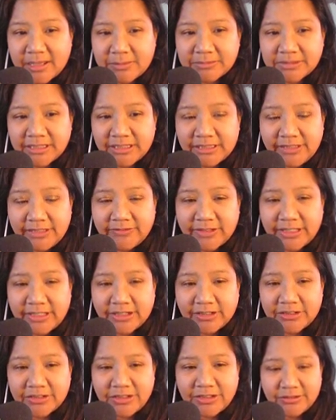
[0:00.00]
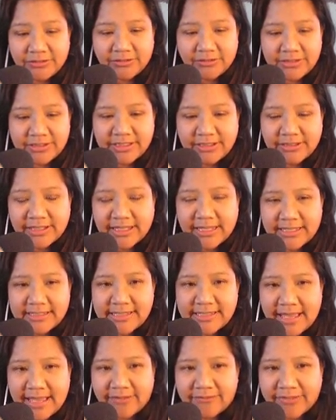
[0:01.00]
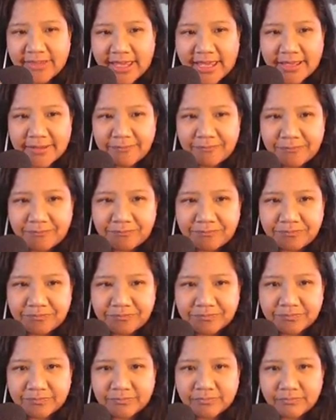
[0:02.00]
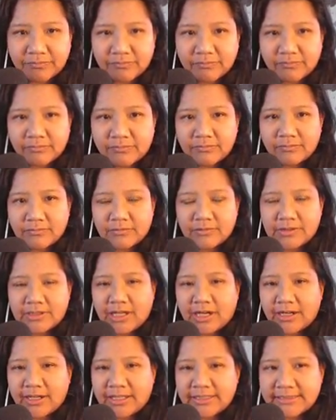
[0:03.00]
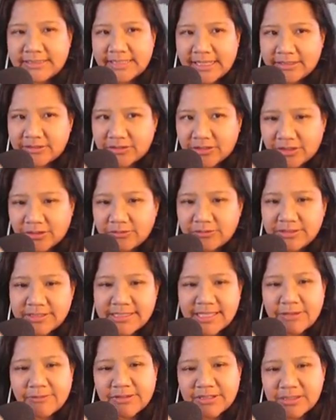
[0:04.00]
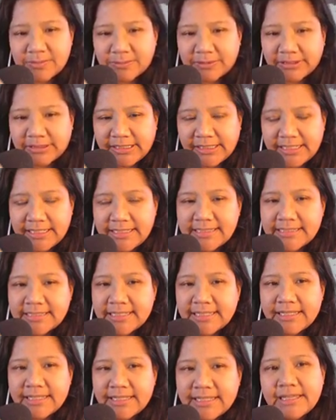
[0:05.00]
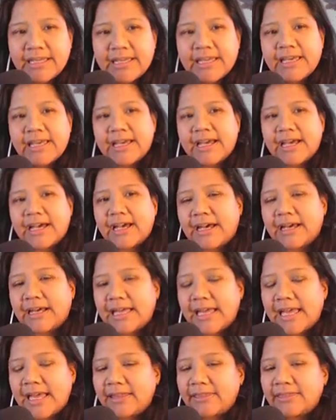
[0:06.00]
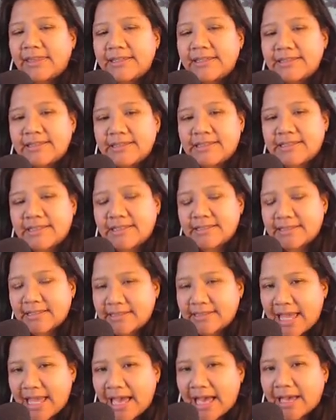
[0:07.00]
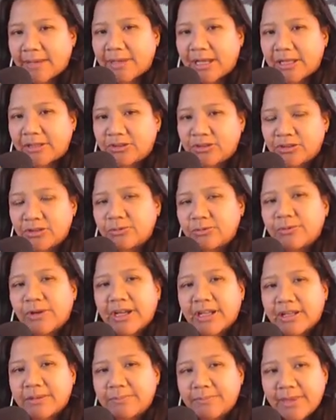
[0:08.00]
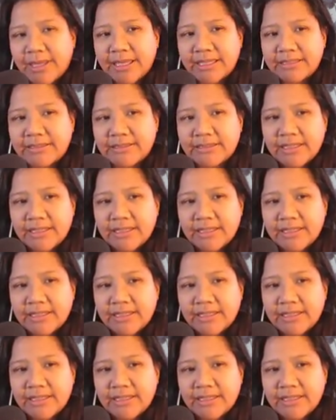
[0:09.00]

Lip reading: to leave it here too, so you guys have that. Target date notes, that one's pretty easy. And this is just a tab. I do recommend